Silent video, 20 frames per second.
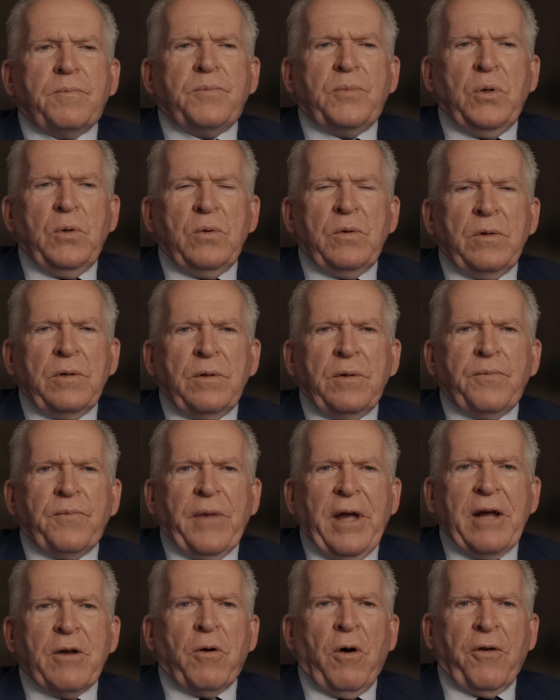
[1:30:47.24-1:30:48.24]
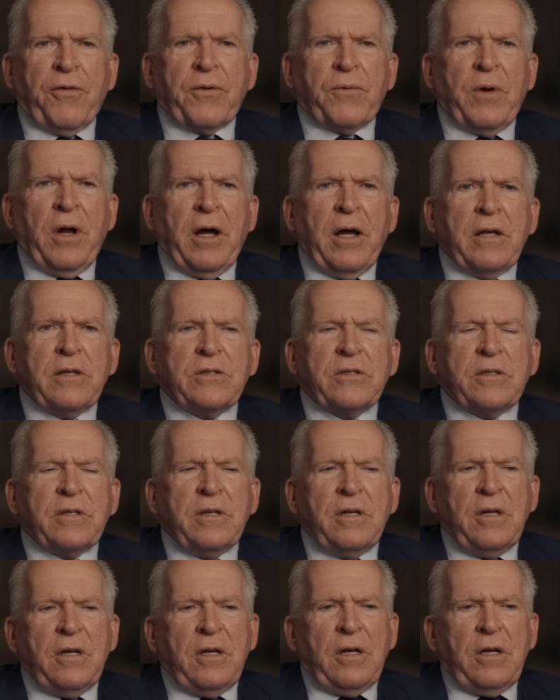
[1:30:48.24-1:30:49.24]
Putin had authorized
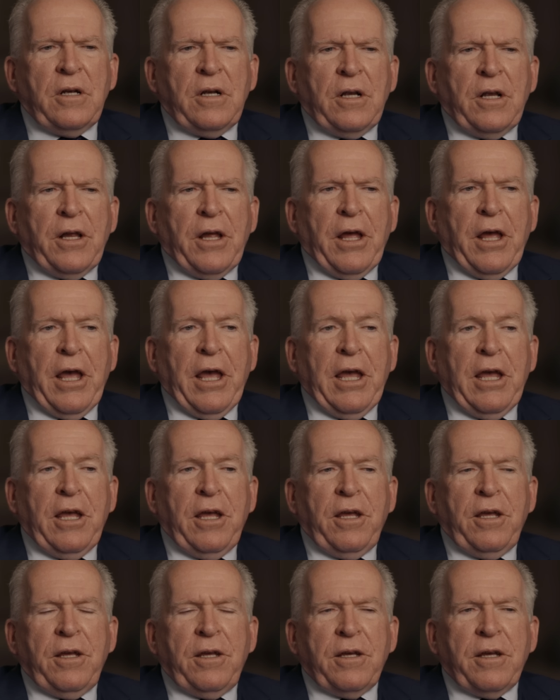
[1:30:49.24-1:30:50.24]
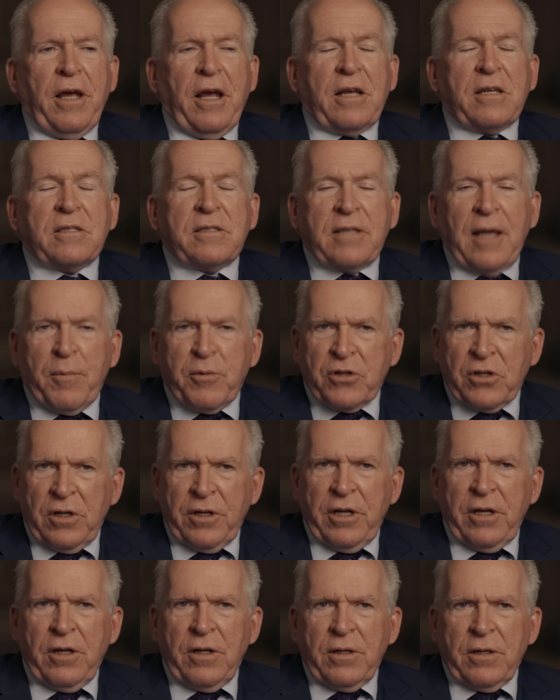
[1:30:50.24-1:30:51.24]

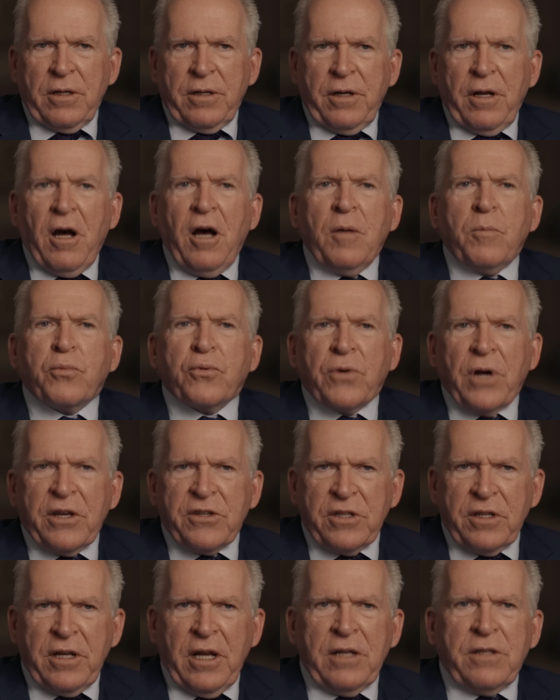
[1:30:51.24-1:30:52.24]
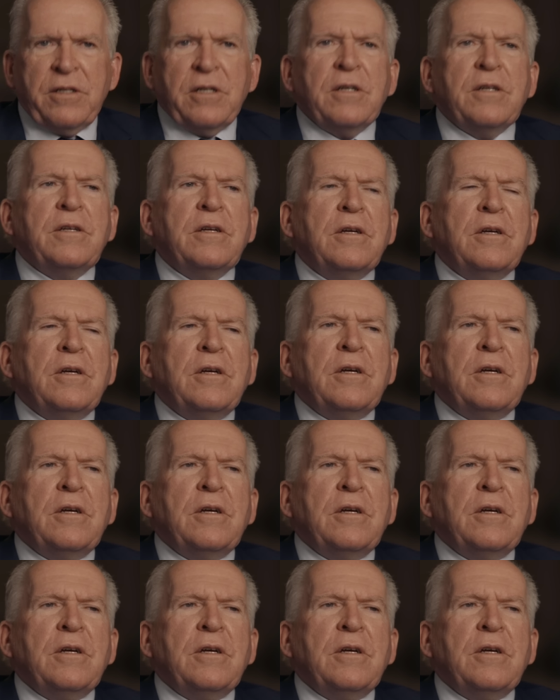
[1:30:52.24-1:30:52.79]
an unprecedented